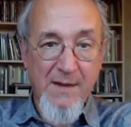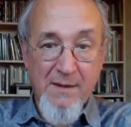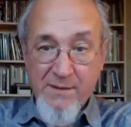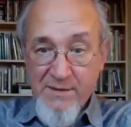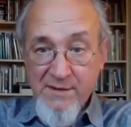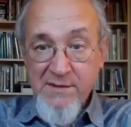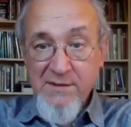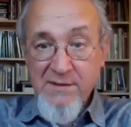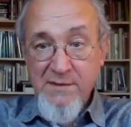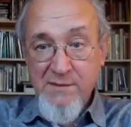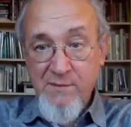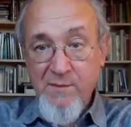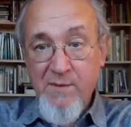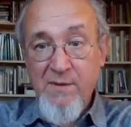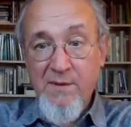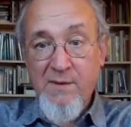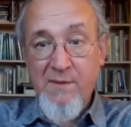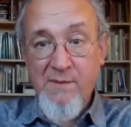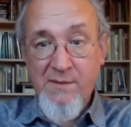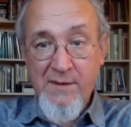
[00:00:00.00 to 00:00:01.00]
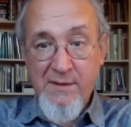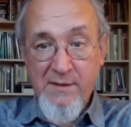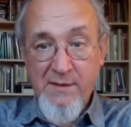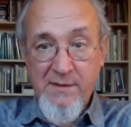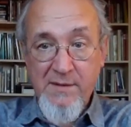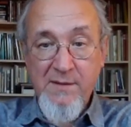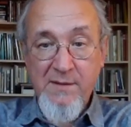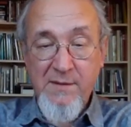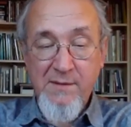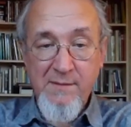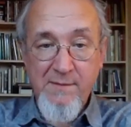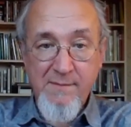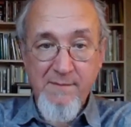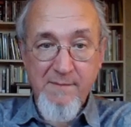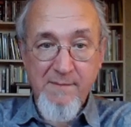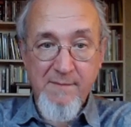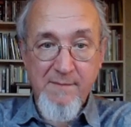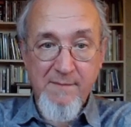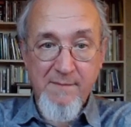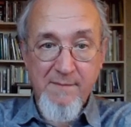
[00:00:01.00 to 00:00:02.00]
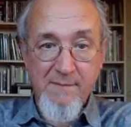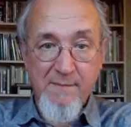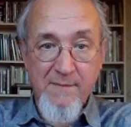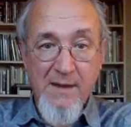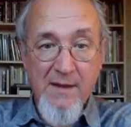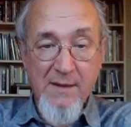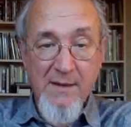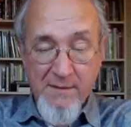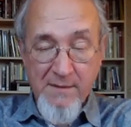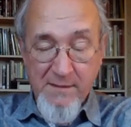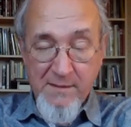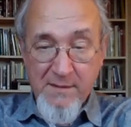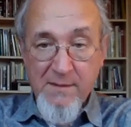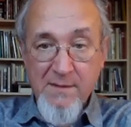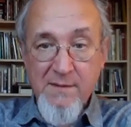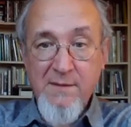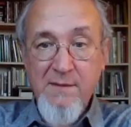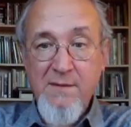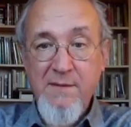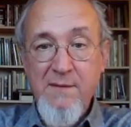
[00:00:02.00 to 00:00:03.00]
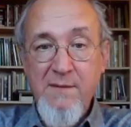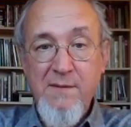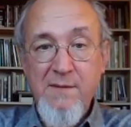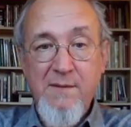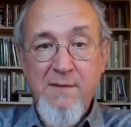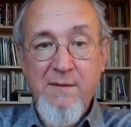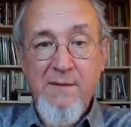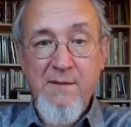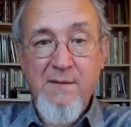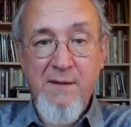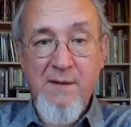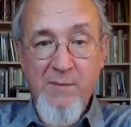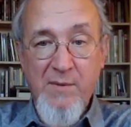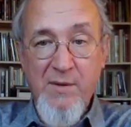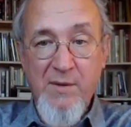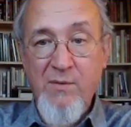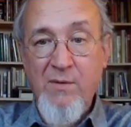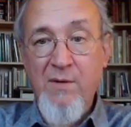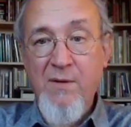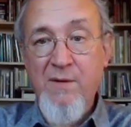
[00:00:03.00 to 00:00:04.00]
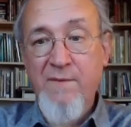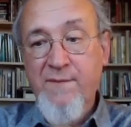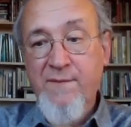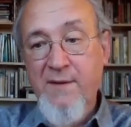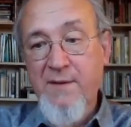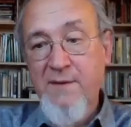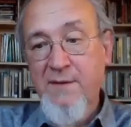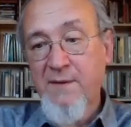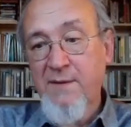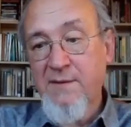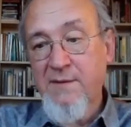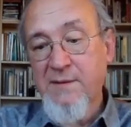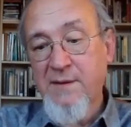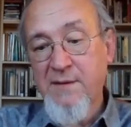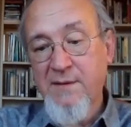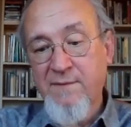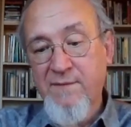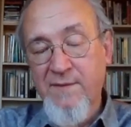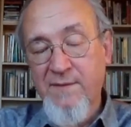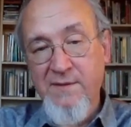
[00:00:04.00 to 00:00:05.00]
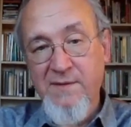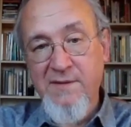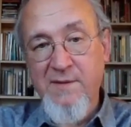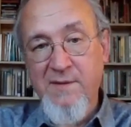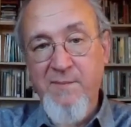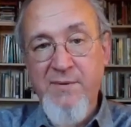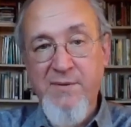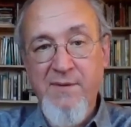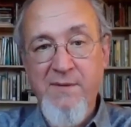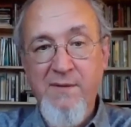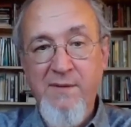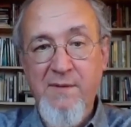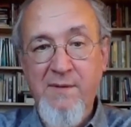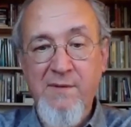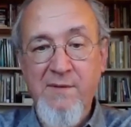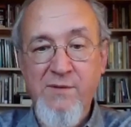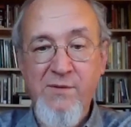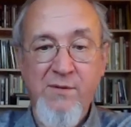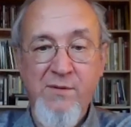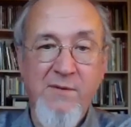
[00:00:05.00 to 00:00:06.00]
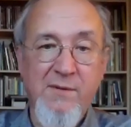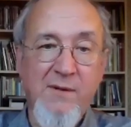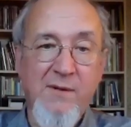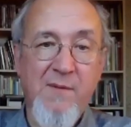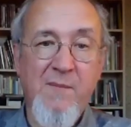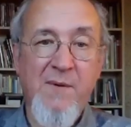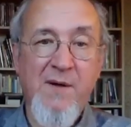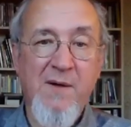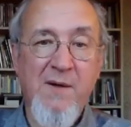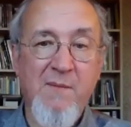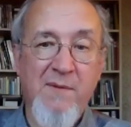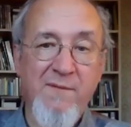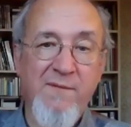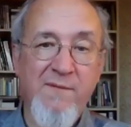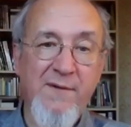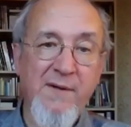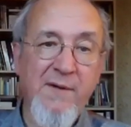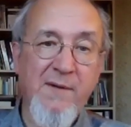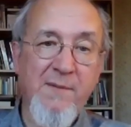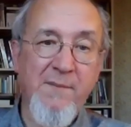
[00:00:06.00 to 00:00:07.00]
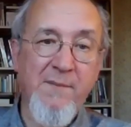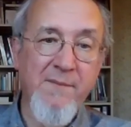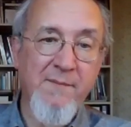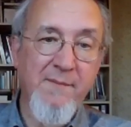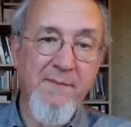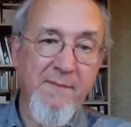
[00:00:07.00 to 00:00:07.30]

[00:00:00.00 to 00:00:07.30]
on. This is what they did. And indeed, Kolmogorov and Alexander, for example, enjoyed remarkable freedom